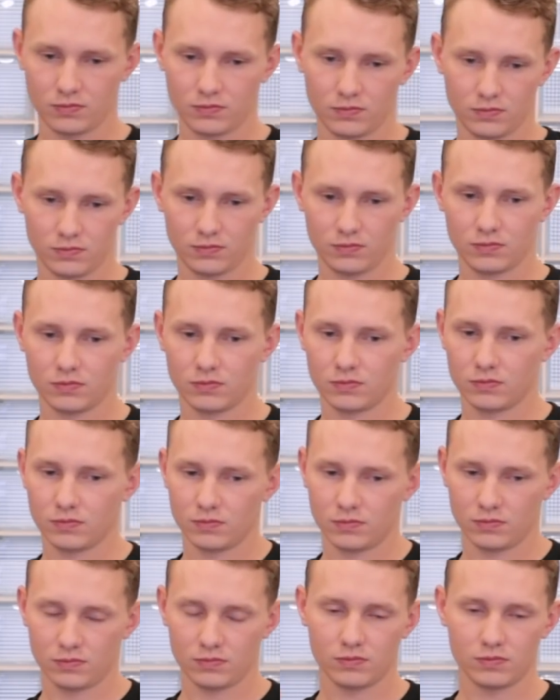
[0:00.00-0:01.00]

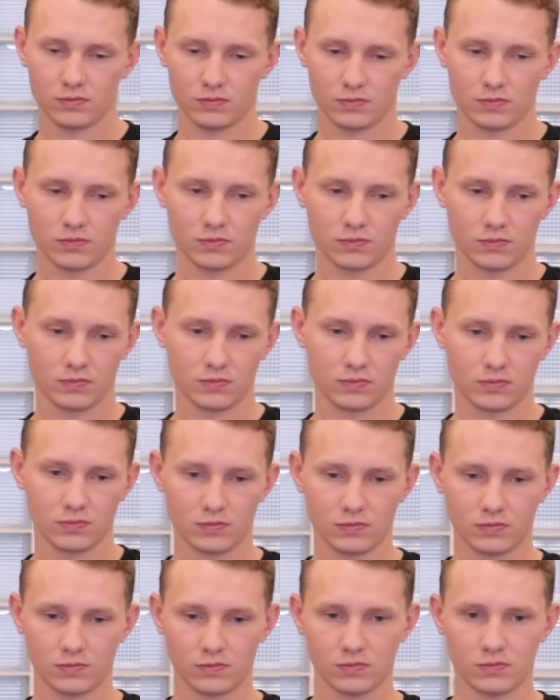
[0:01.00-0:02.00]

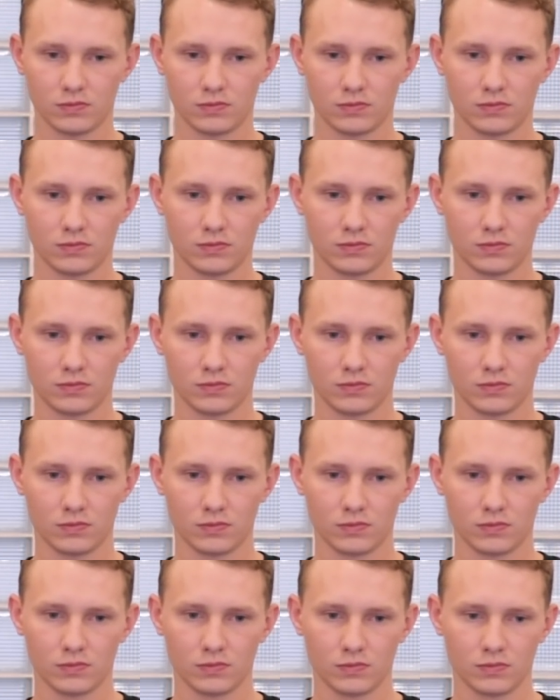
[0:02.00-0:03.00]

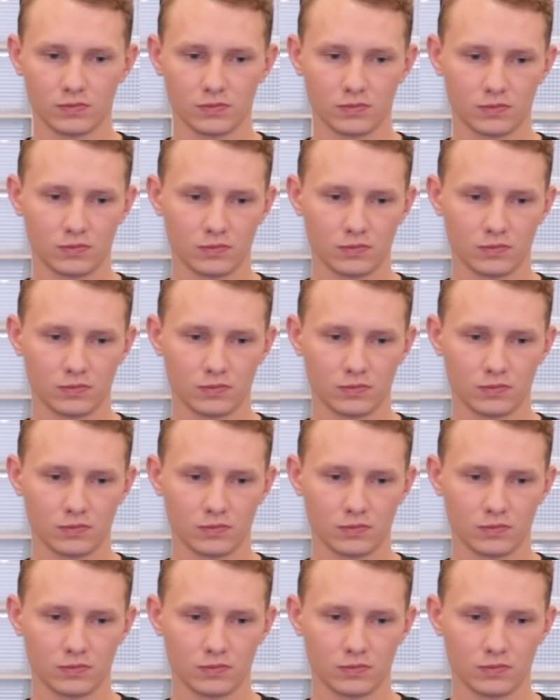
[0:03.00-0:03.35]
The person shown says nothing.